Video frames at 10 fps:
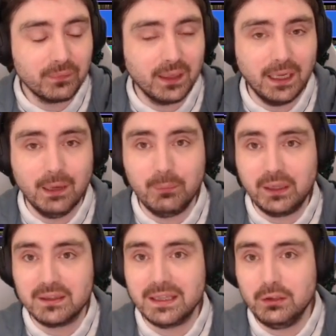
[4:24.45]

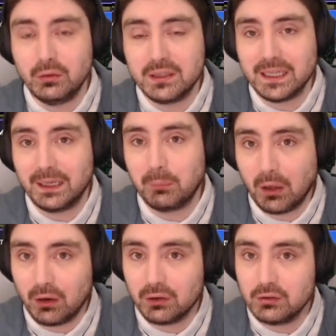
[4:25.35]
Because then you can take
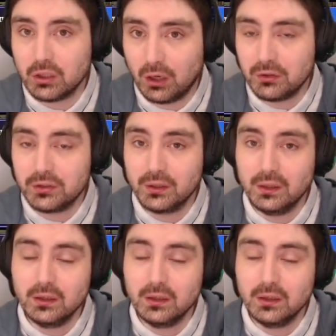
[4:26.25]
Block, Dodge,